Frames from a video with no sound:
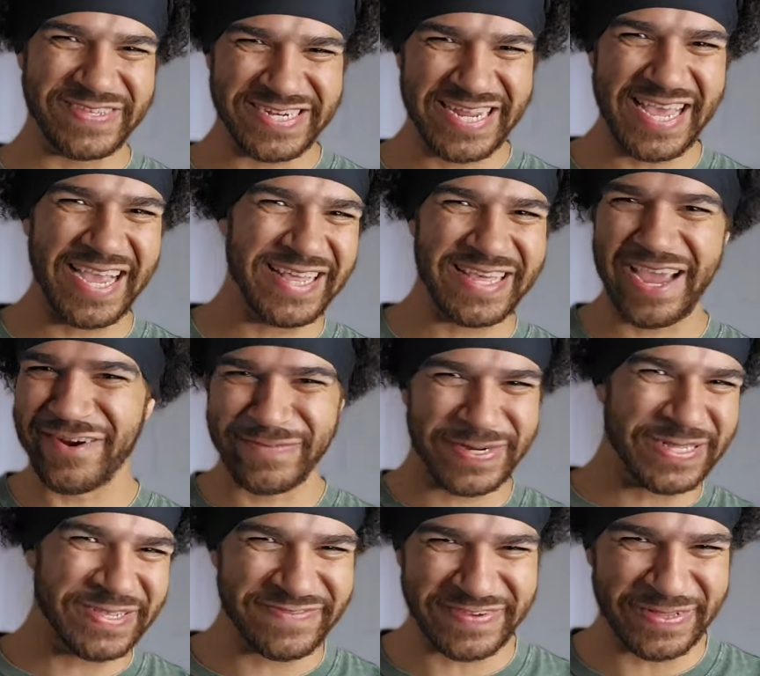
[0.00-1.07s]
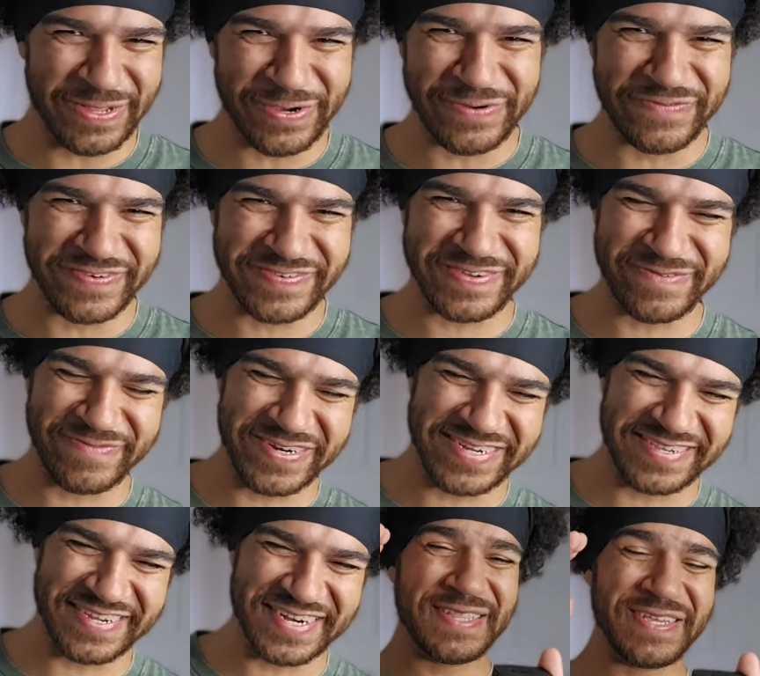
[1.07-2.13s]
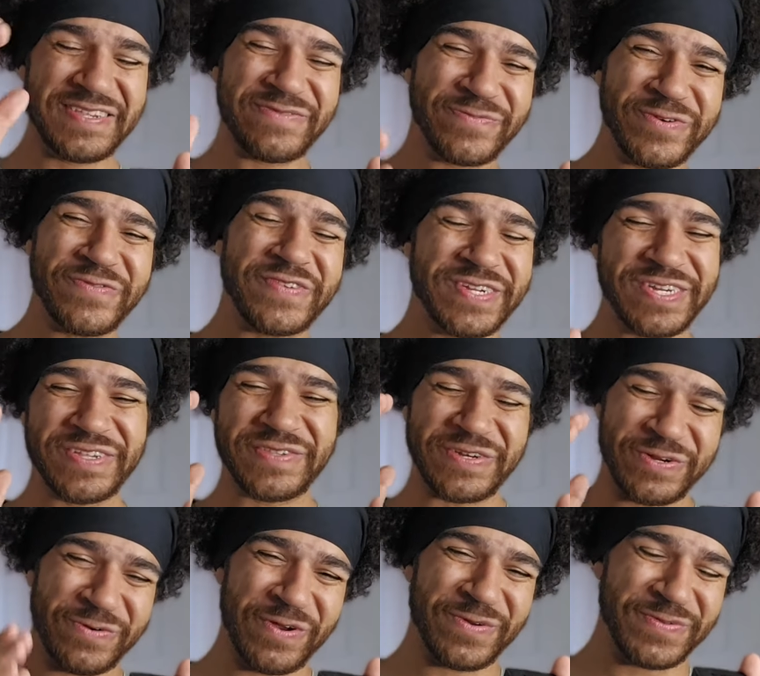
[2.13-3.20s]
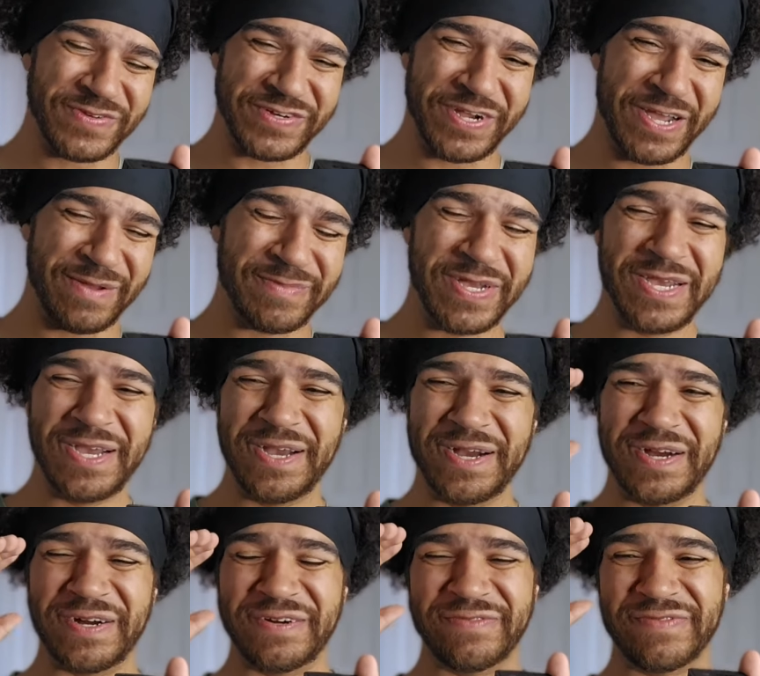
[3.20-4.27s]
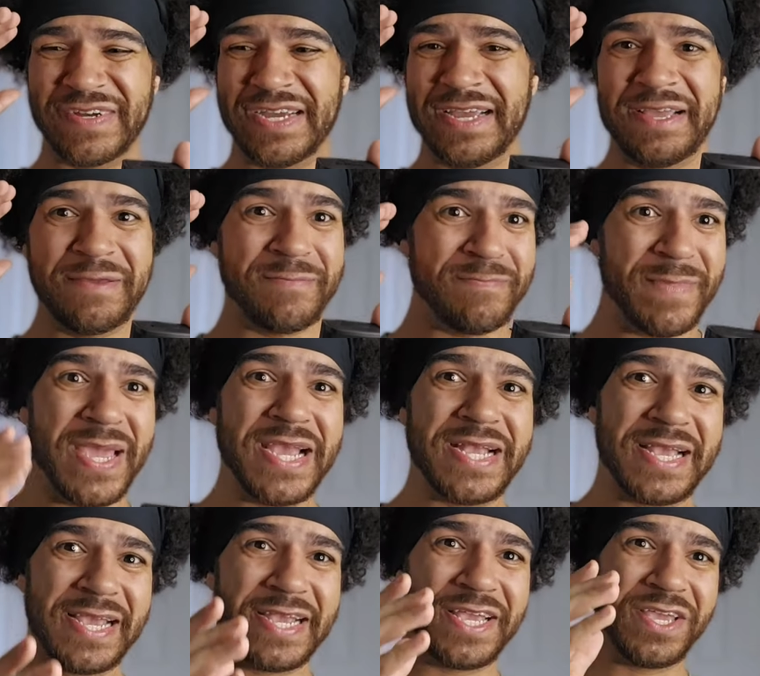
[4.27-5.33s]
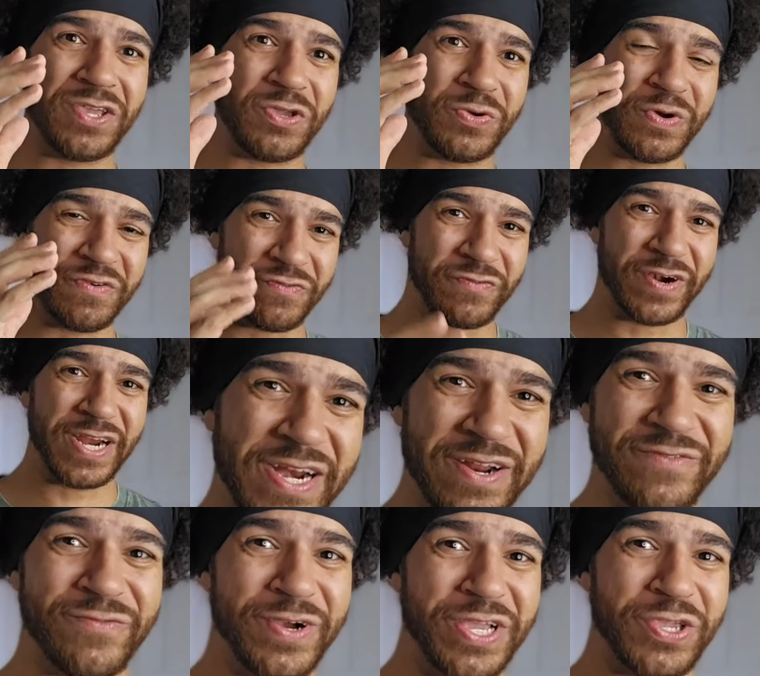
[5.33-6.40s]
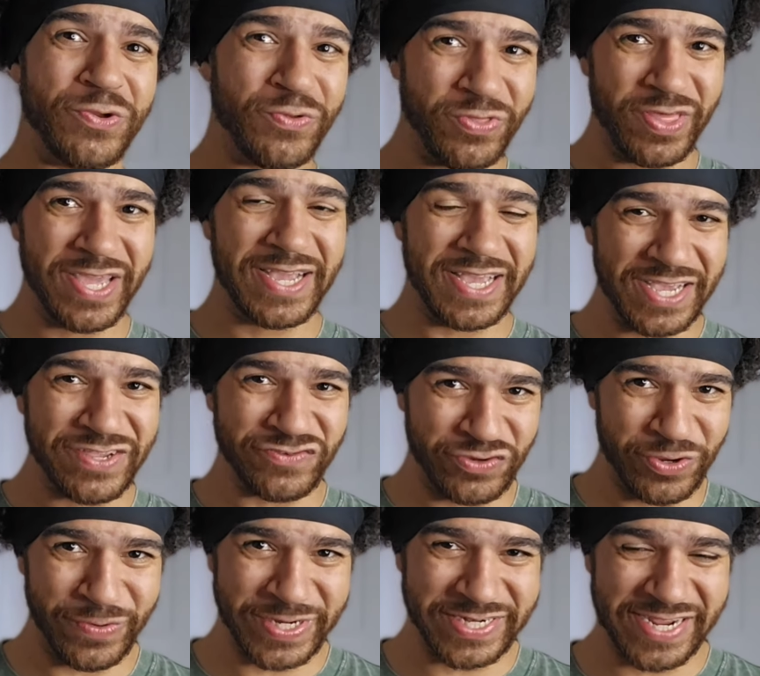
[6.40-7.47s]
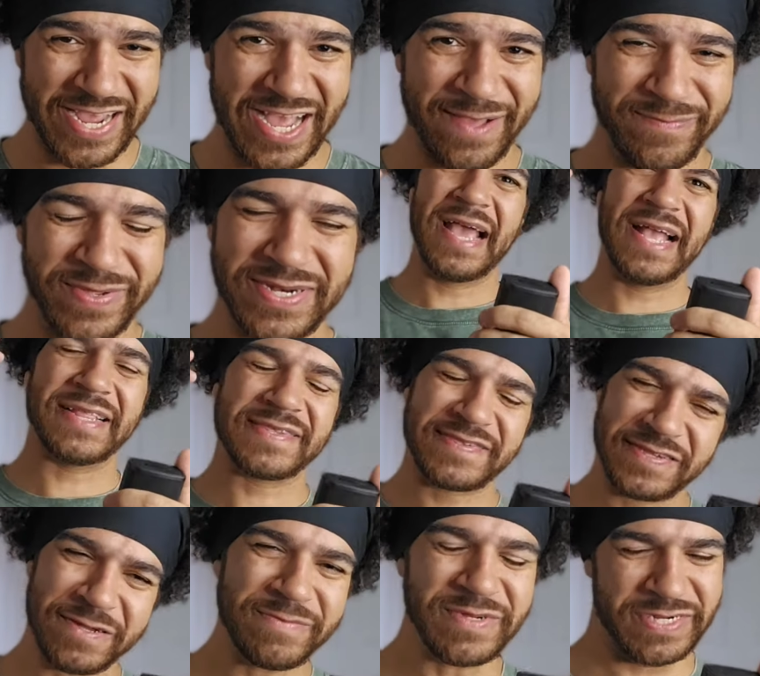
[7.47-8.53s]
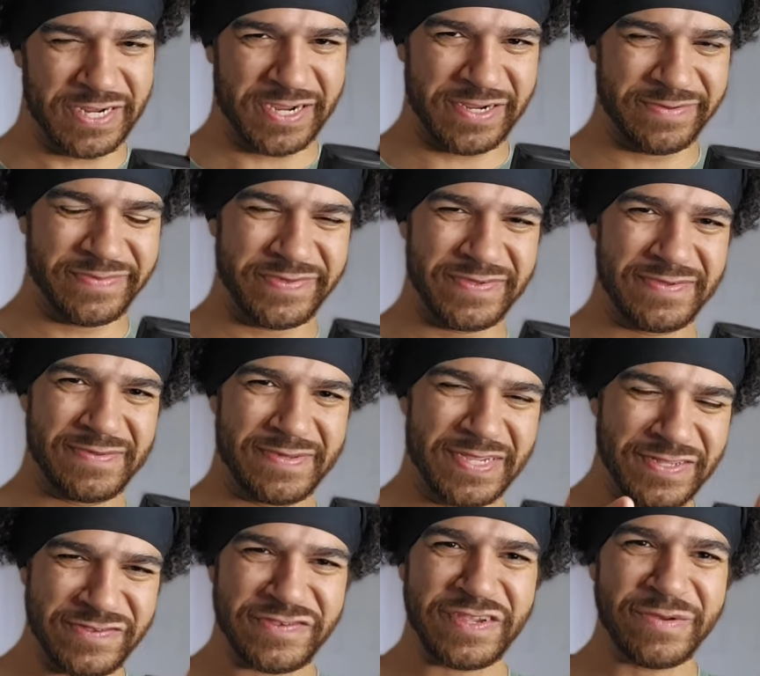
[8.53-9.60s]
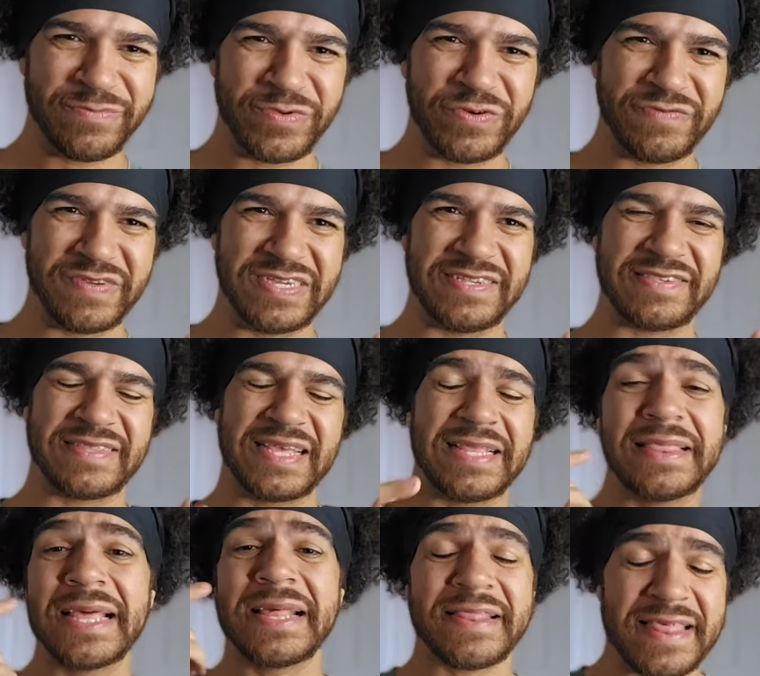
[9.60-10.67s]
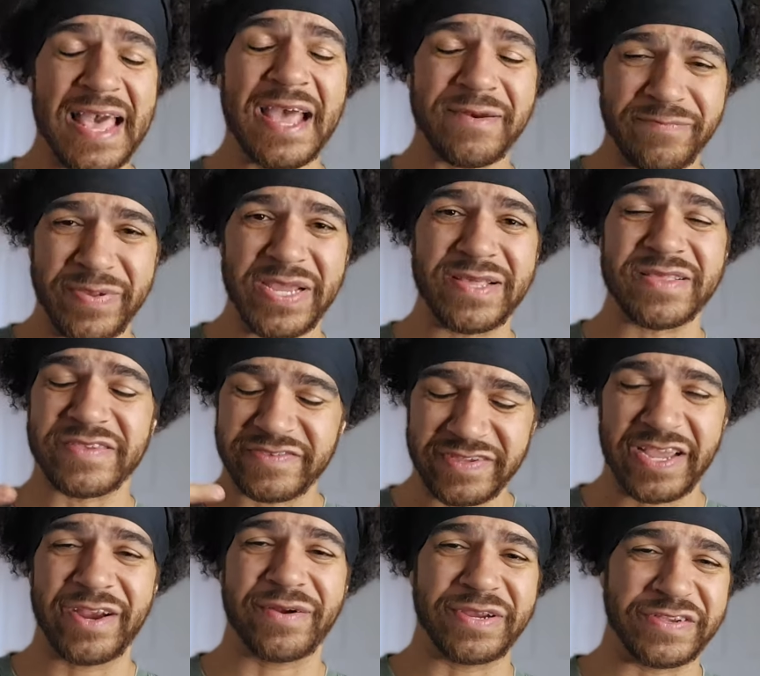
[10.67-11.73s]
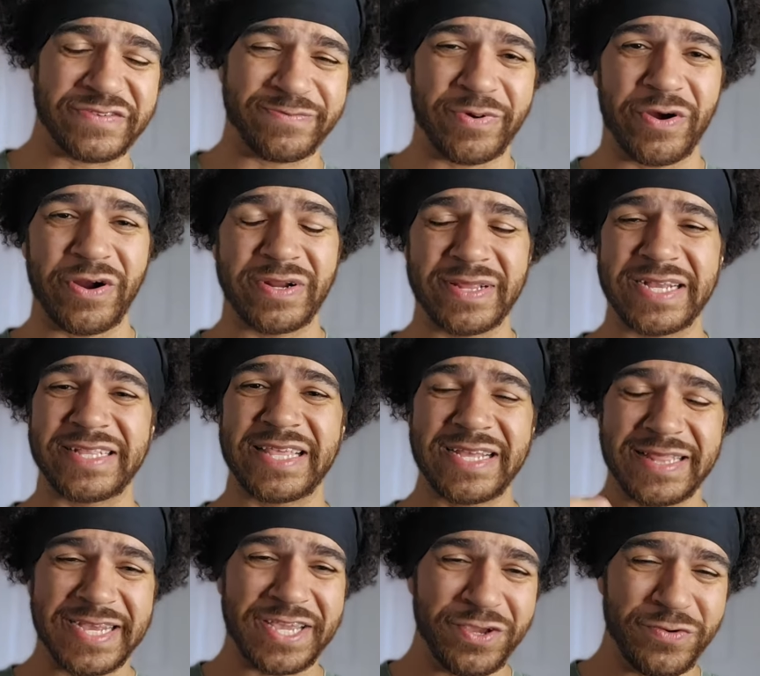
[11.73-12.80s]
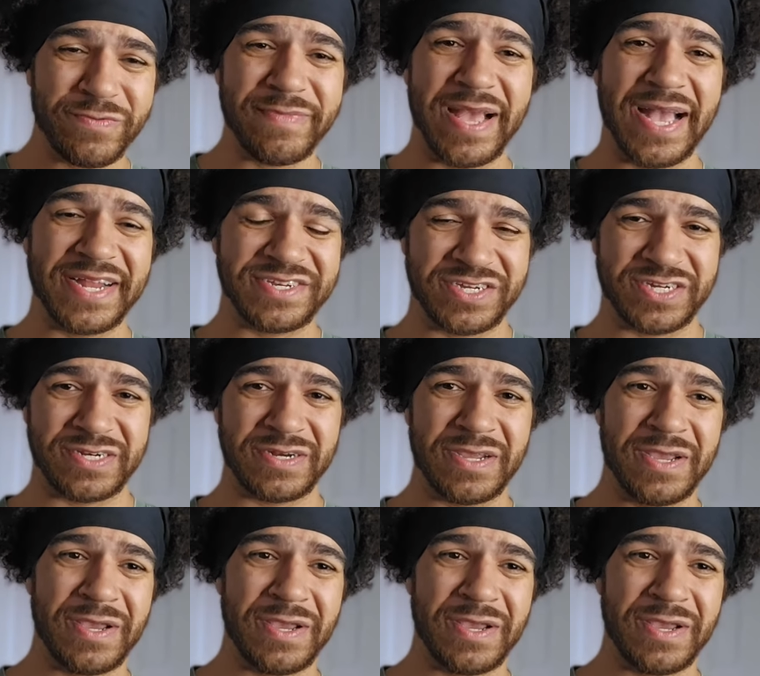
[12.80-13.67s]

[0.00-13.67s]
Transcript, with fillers: day that everybody lives alone for some reason. This movie does an incredible job of making you afraid of what you think is going to happen. And sometimes in some movies, they let that be the scariest part. Like they let you imagine